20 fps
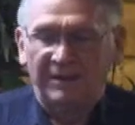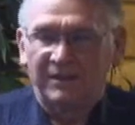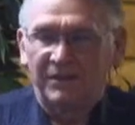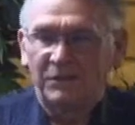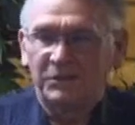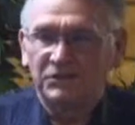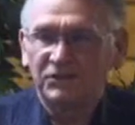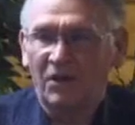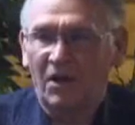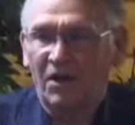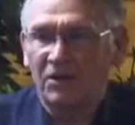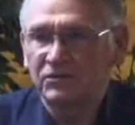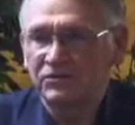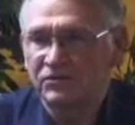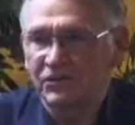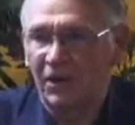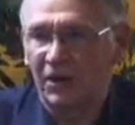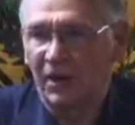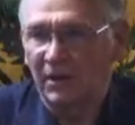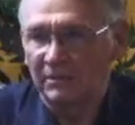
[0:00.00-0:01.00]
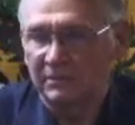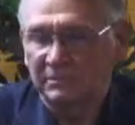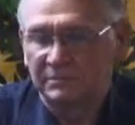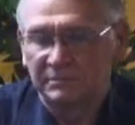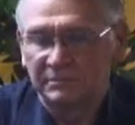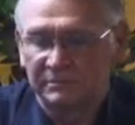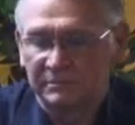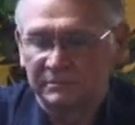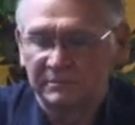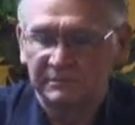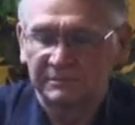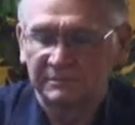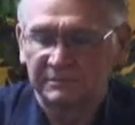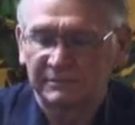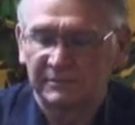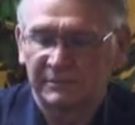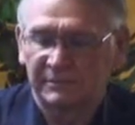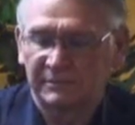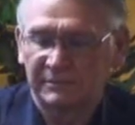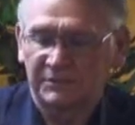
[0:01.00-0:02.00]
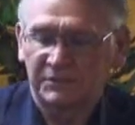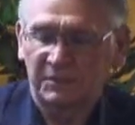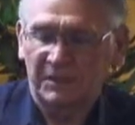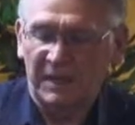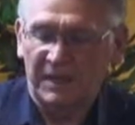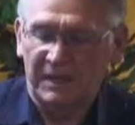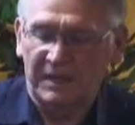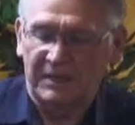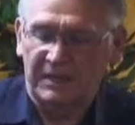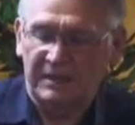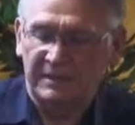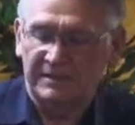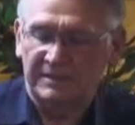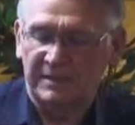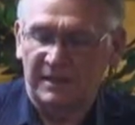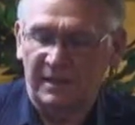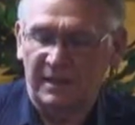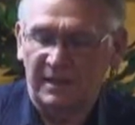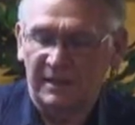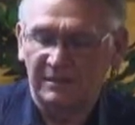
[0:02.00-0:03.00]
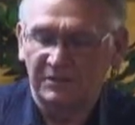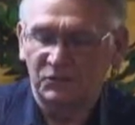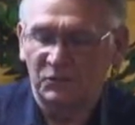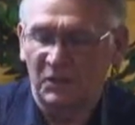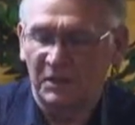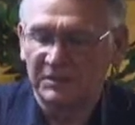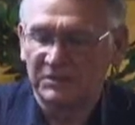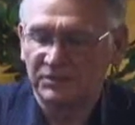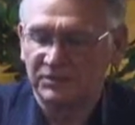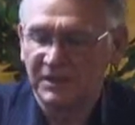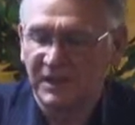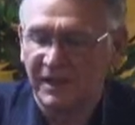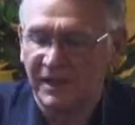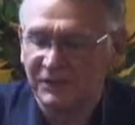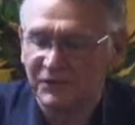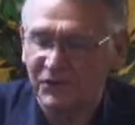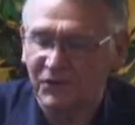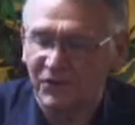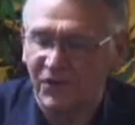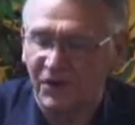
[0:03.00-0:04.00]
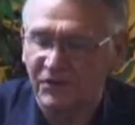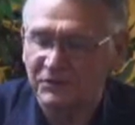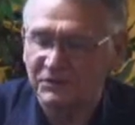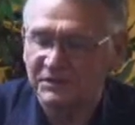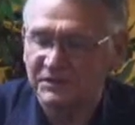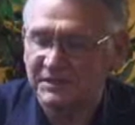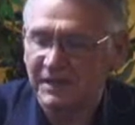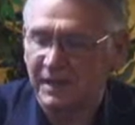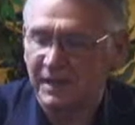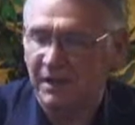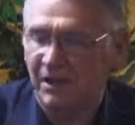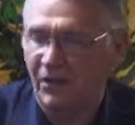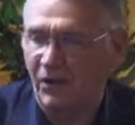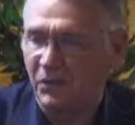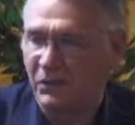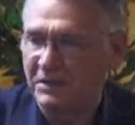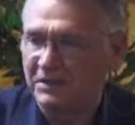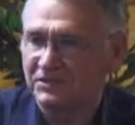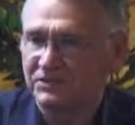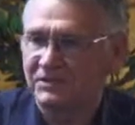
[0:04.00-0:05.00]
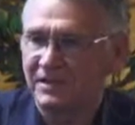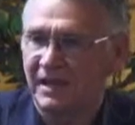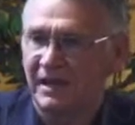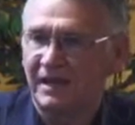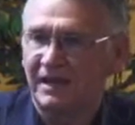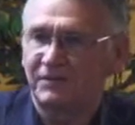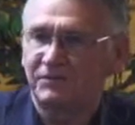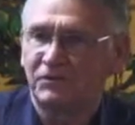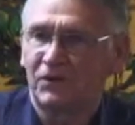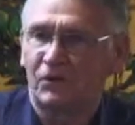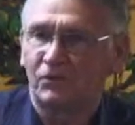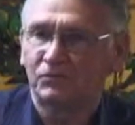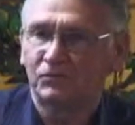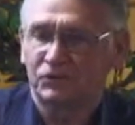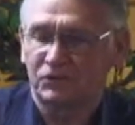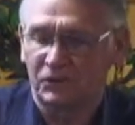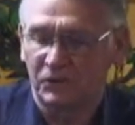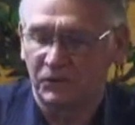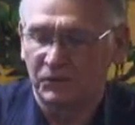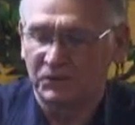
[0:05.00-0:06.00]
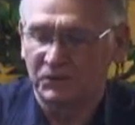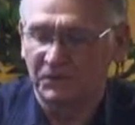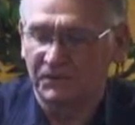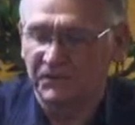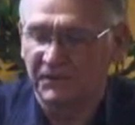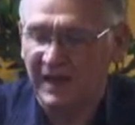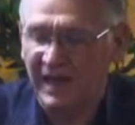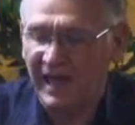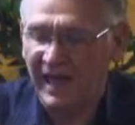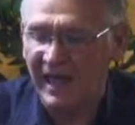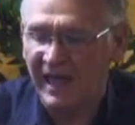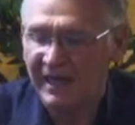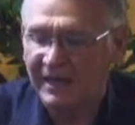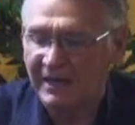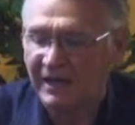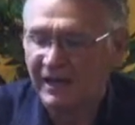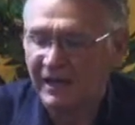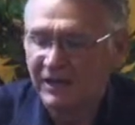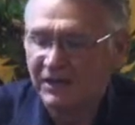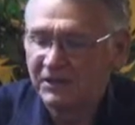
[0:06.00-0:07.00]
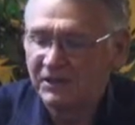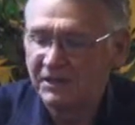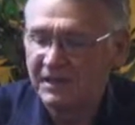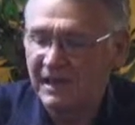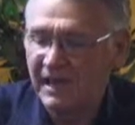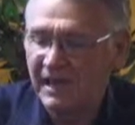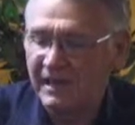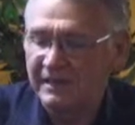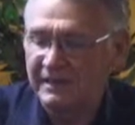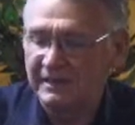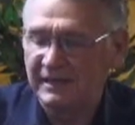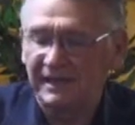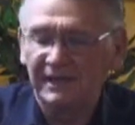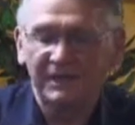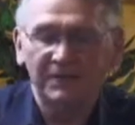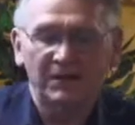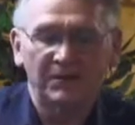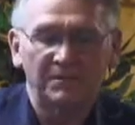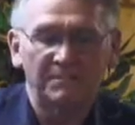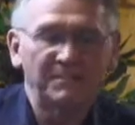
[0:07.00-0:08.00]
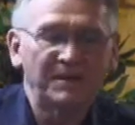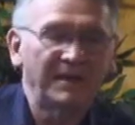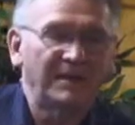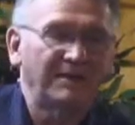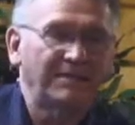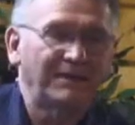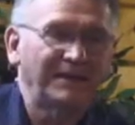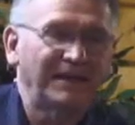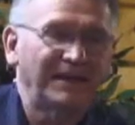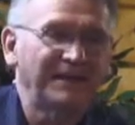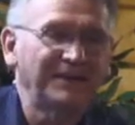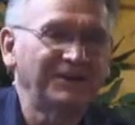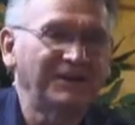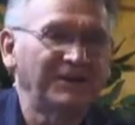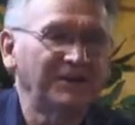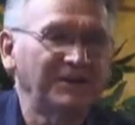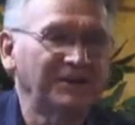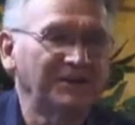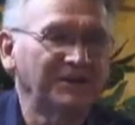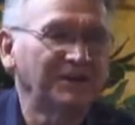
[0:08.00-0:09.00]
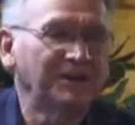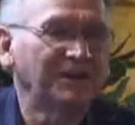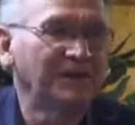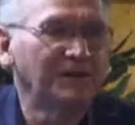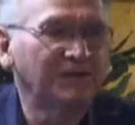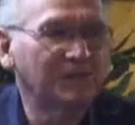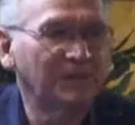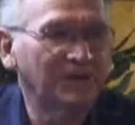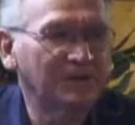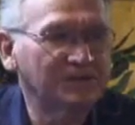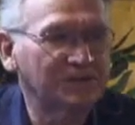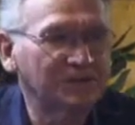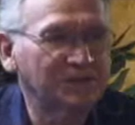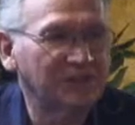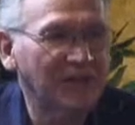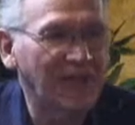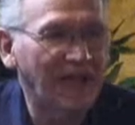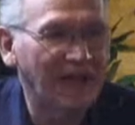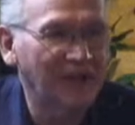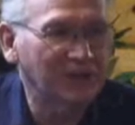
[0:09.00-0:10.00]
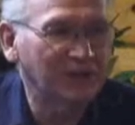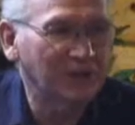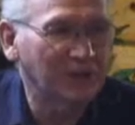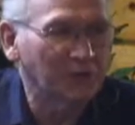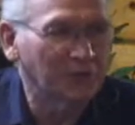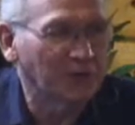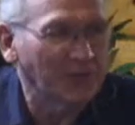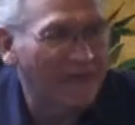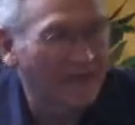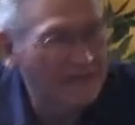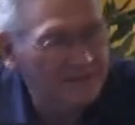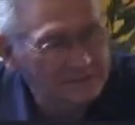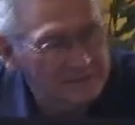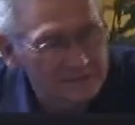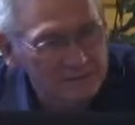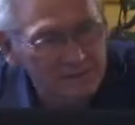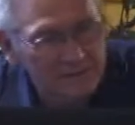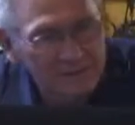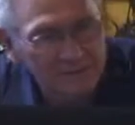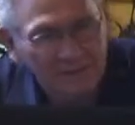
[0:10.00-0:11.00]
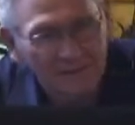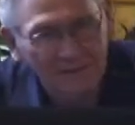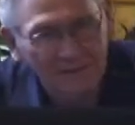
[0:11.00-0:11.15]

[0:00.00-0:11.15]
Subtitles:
There was also speaking in tongues, once saved, you're always saved. Don't salute the flag. You can't date or marry another person out of your race.